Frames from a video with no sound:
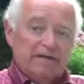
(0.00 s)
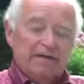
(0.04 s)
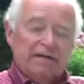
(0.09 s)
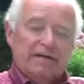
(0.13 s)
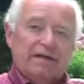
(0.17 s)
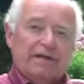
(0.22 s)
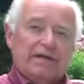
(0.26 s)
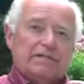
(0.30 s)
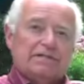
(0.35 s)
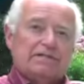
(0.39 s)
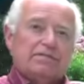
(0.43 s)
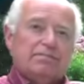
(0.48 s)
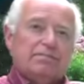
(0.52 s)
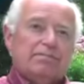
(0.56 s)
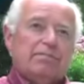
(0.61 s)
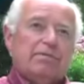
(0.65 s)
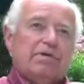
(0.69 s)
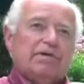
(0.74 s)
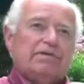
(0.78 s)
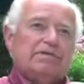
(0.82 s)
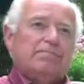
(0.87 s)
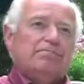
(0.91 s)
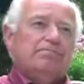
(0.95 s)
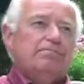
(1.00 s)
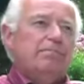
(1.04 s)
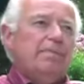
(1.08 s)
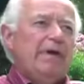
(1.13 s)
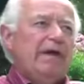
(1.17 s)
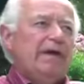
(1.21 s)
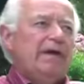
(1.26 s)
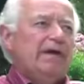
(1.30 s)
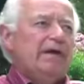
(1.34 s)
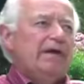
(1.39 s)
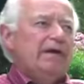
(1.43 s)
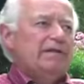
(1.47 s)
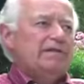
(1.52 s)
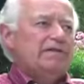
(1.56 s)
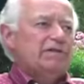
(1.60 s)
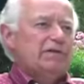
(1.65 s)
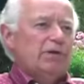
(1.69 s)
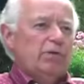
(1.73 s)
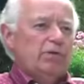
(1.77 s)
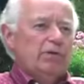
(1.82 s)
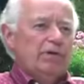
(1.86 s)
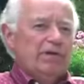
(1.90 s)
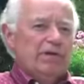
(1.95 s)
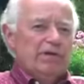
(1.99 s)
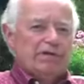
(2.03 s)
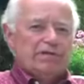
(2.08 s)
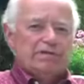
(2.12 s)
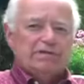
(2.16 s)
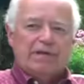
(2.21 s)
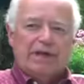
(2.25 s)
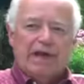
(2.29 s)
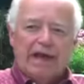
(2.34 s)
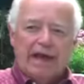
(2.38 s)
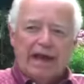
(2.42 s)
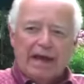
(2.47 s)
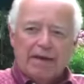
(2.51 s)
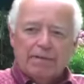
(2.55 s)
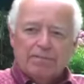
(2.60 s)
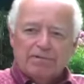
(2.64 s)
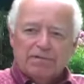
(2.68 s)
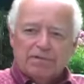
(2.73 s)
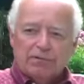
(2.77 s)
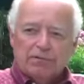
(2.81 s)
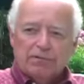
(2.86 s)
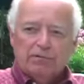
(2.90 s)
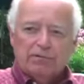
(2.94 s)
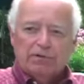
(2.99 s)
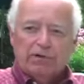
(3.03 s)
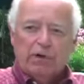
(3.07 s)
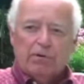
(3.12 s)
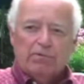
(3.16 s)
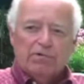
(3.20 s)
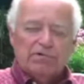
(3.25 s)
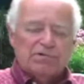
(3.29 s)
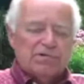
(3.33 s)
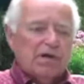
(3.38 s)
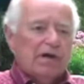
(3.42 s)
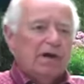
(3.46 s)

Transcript: It's, it's making it so that it's absolutely almost